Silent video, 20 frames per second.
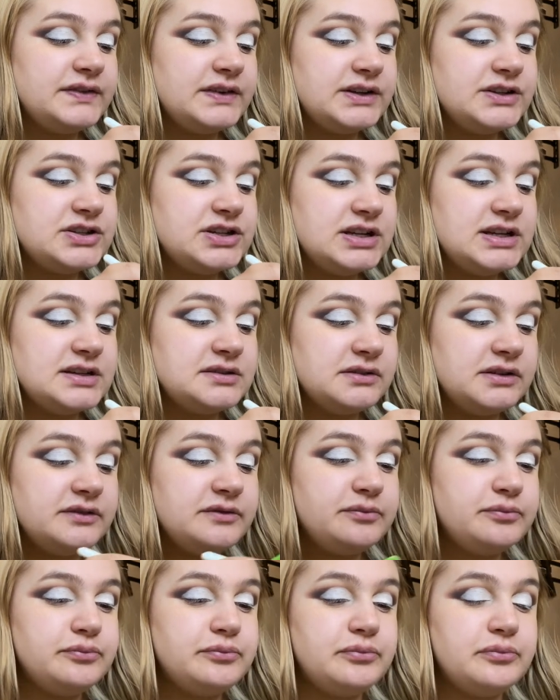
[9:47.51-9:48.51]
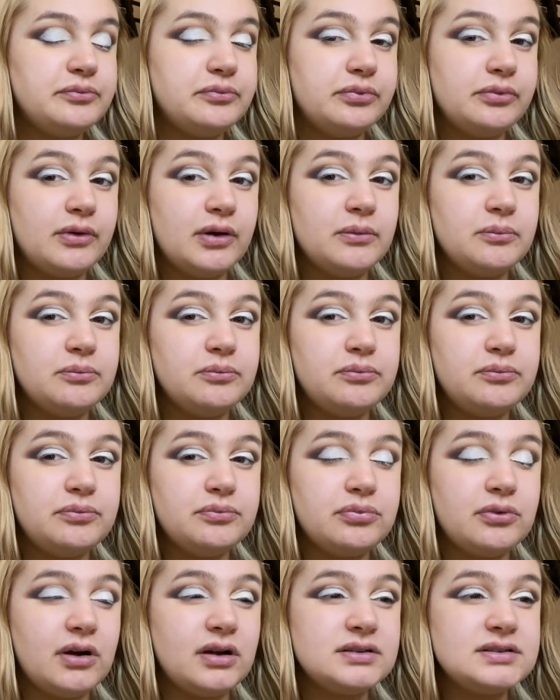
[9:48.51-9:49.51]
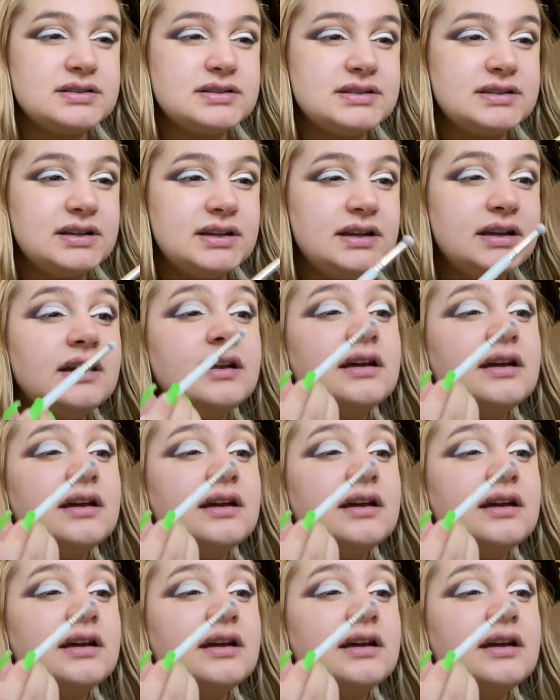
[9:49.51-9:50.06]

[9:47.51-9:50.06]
and she's with Bro Broston,